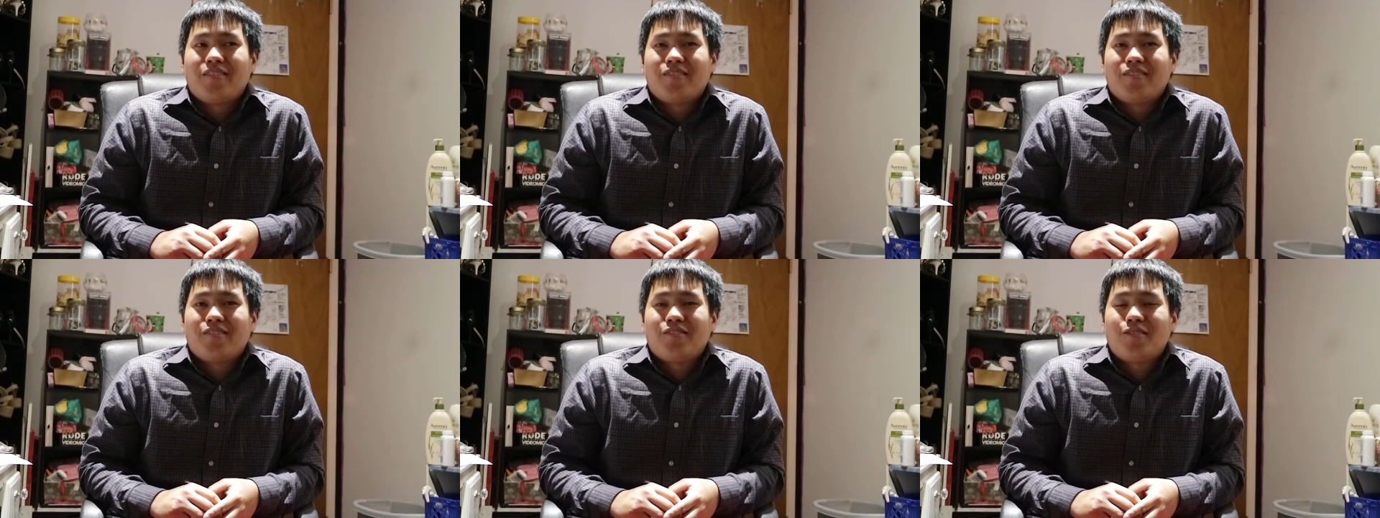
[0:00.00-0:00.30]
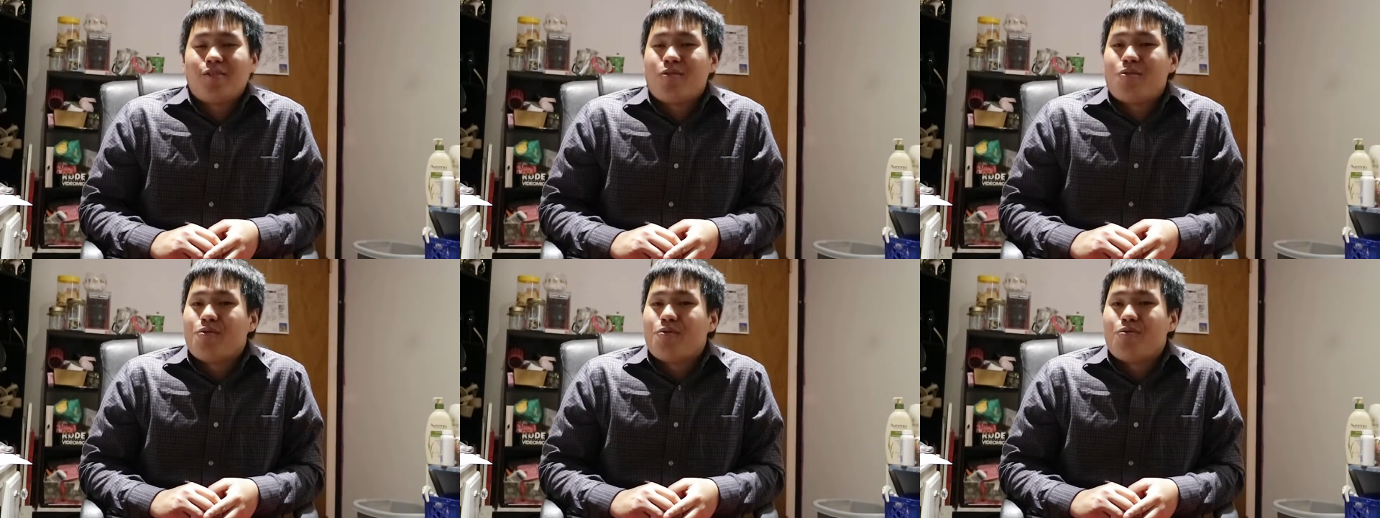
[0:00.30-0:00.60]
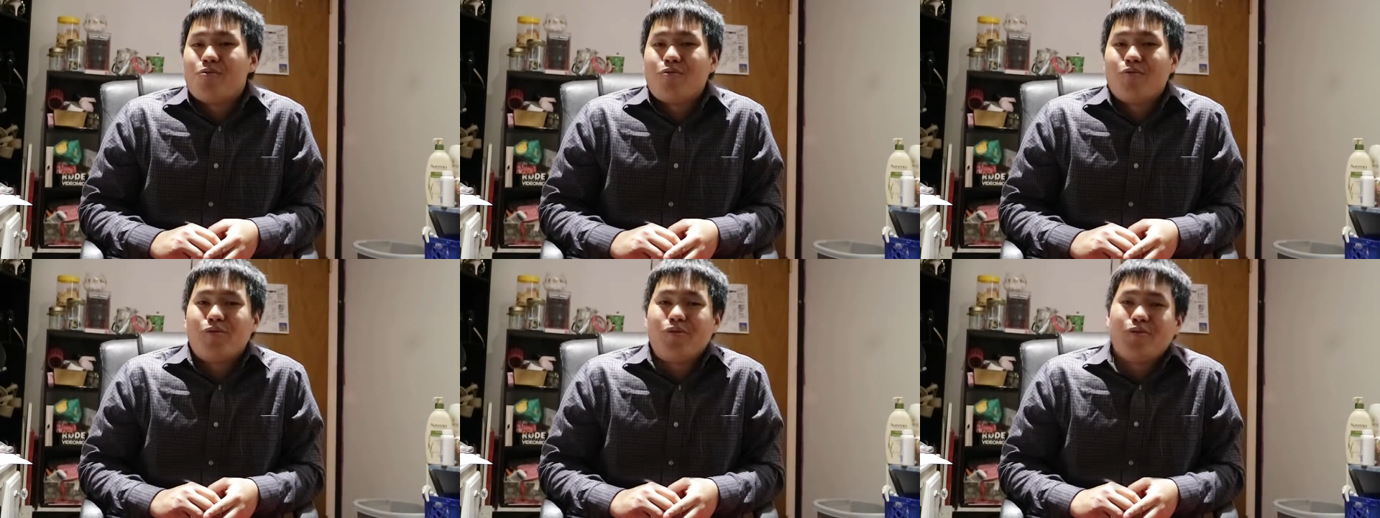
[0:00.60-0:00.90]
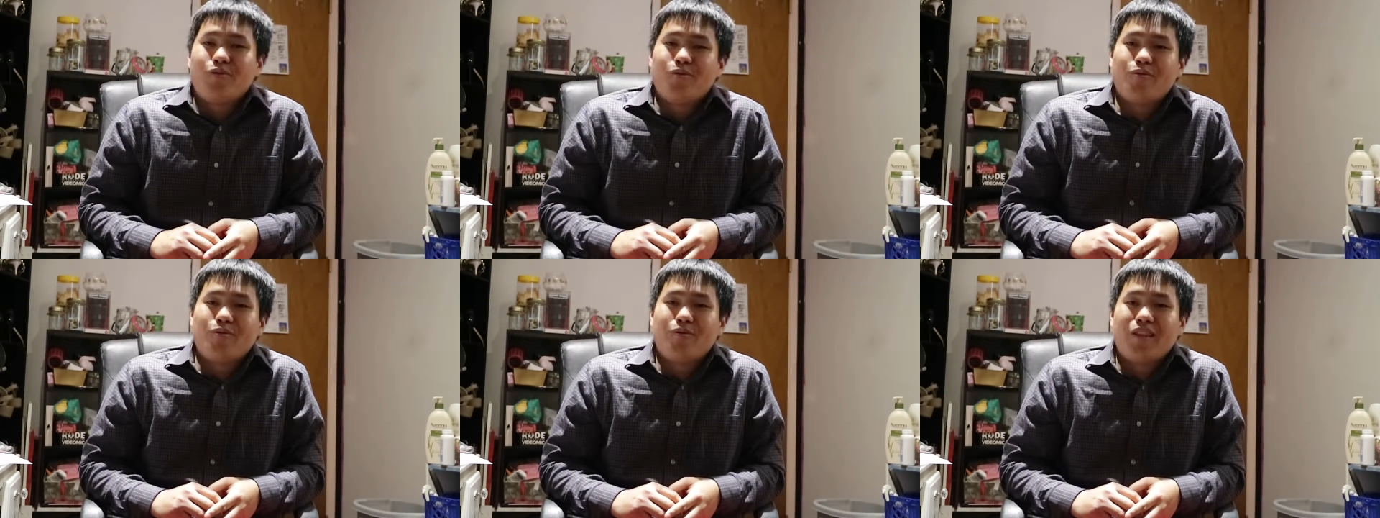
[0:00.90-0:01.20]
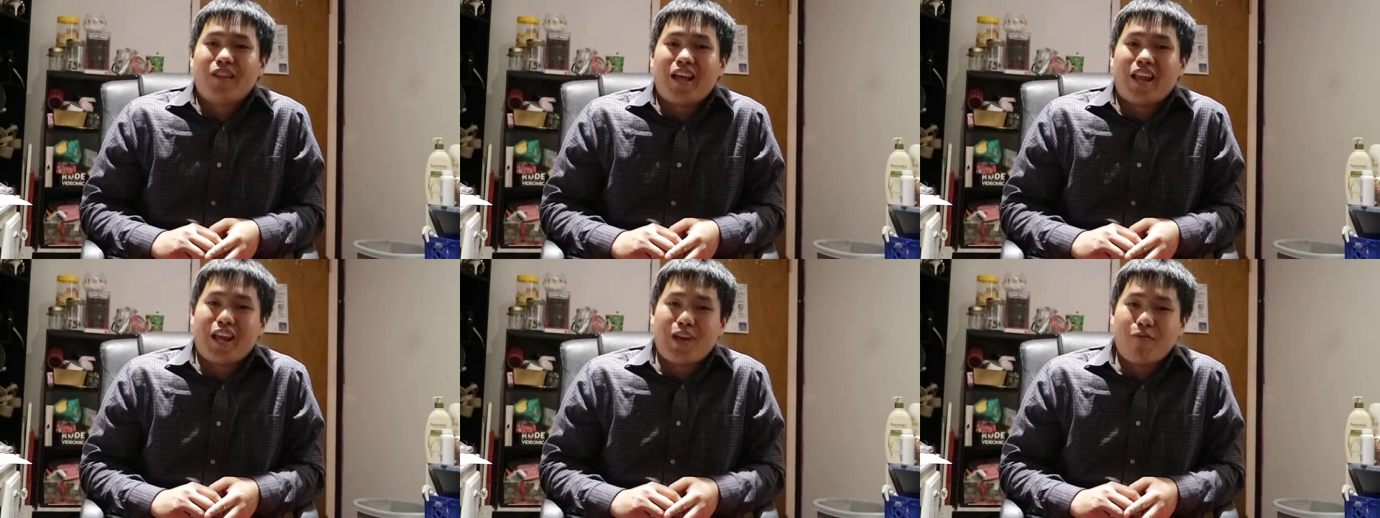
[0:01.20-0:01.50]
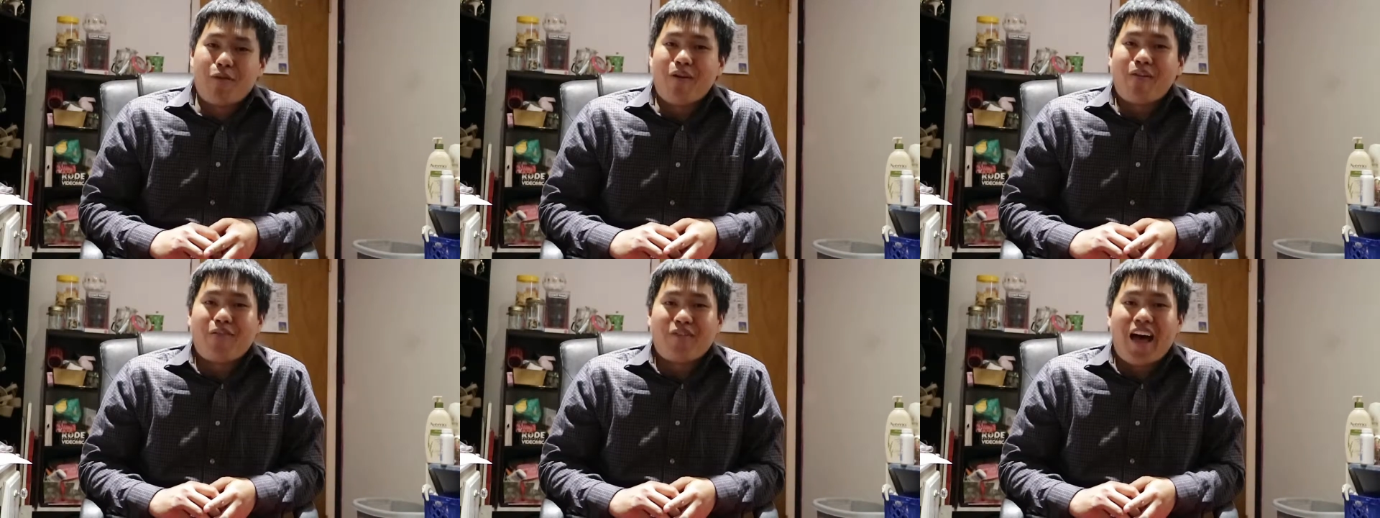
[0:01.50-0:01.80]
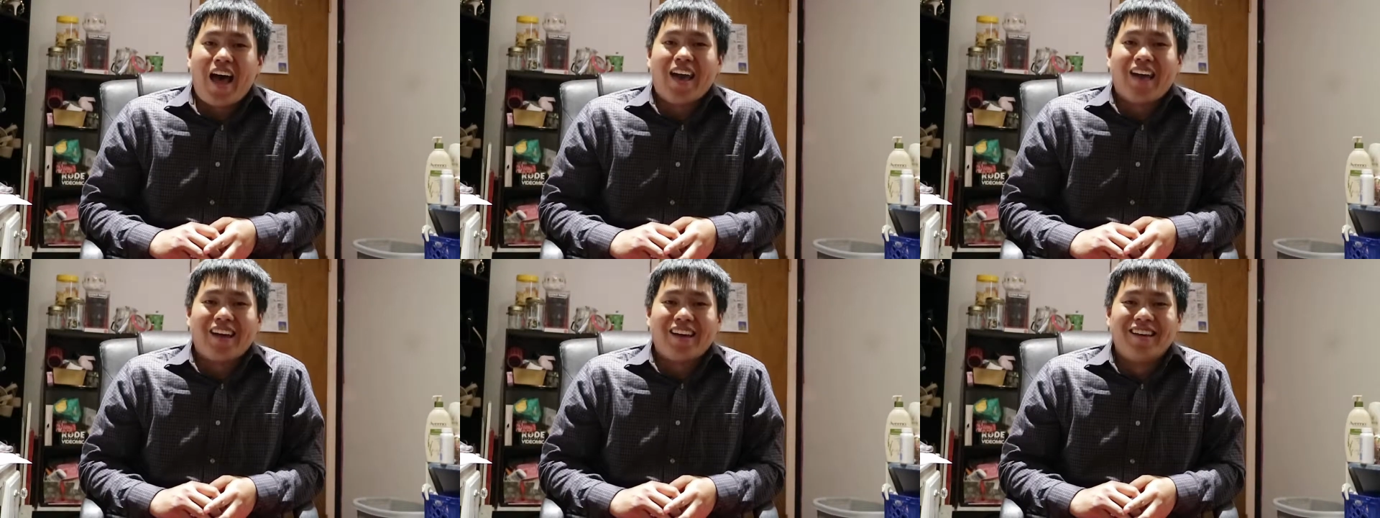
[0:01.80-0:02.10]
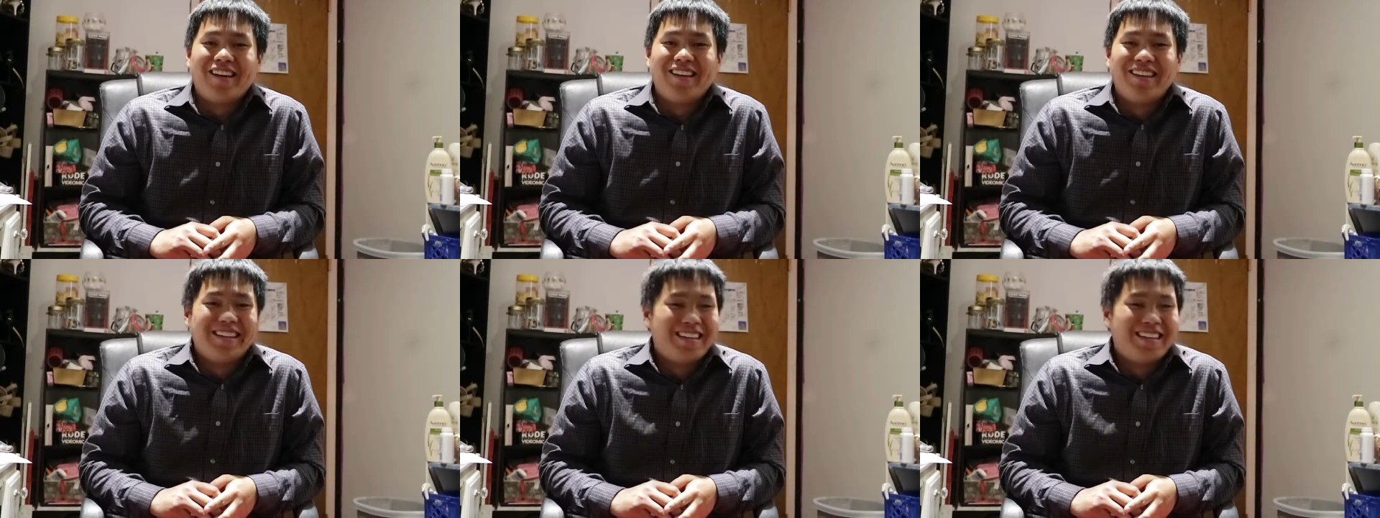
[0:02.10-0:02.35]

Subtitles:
So who knew that he went flying?